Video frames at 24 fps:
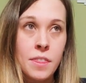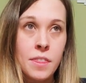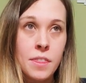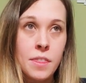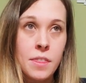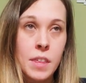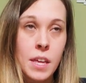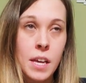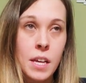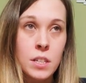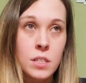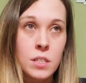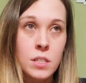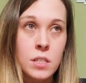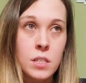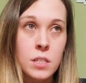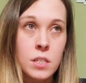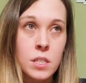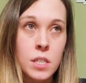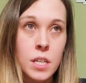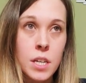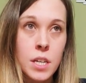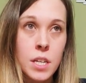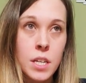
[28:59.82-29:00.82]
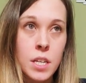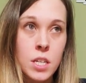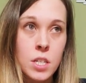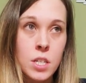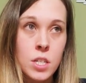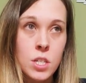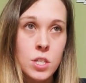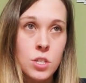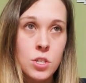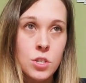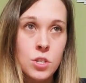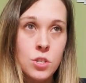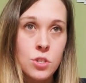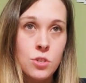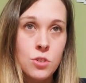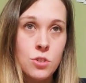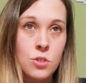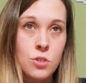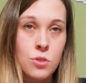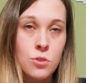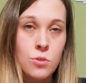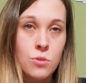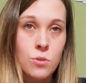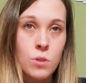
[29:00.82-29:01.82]
things in addition
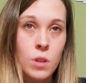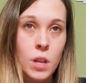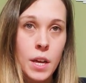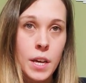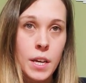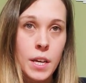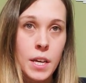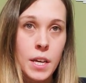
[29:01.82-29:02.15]
to like